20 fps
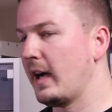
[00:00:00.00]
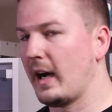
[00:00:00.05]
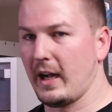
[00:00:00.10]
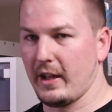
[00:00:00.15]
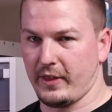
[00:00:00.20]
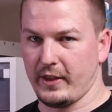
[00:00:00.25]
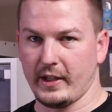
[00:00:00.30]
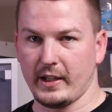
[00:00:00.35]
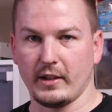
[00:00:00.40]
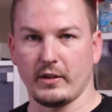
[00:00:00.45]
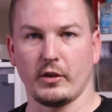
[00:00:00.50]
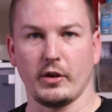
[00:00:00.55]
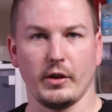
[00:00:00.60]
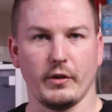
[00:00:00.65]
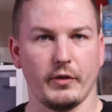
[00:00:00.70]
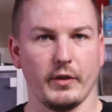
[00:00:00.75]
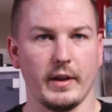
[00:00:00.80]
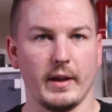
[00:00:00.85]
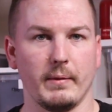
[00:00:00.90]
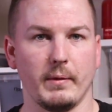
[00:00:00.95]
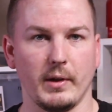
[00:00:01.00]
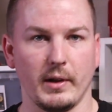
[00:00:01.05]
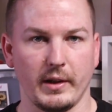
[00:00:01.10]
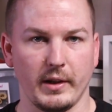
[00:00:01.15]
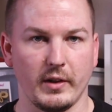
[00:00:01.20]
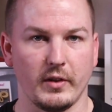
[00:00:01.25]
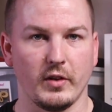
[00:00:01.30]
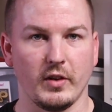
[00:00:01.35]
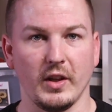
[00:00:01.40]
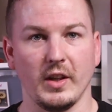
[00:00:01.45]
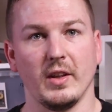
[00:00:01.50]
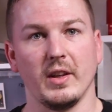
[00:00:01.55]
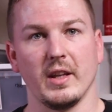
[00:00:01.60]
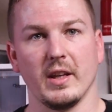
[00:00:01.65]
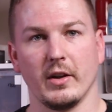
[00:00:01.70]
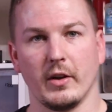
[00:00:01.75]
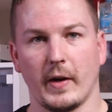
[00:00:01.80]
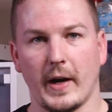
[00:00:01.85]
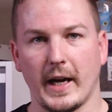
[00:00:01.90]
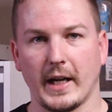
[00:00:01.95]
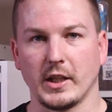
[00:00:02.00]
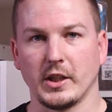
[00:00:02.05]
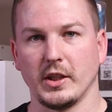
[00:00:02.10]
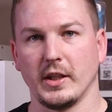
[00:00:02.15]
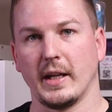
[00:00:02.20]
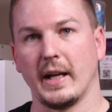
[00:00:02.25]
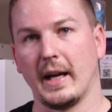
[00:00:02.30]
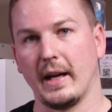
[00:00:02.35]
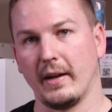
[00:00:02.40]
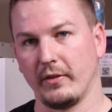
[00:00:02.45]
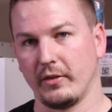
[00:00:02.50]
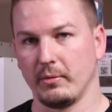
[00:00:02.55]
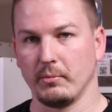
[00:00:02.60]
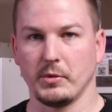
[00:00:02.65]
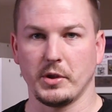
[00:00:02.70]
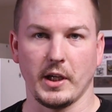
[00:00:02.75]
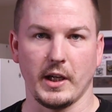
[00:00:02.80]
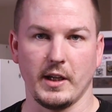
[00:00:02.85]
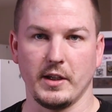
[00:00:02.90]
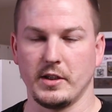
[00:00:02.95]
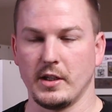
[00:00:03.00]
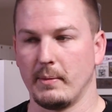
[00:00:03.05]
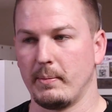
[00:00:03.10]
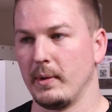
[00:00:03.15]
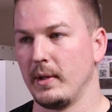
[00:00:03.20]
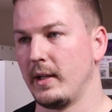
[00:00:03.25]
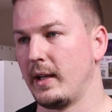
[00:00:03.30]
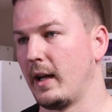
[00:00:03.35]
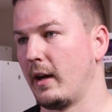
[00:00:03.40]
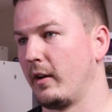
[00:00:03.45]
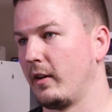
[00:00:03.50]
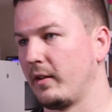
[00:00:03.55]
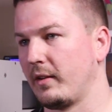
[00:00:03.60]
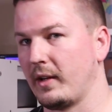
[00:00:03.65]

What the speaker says: I think it's good for them to at least see the interaction, have some change up and down.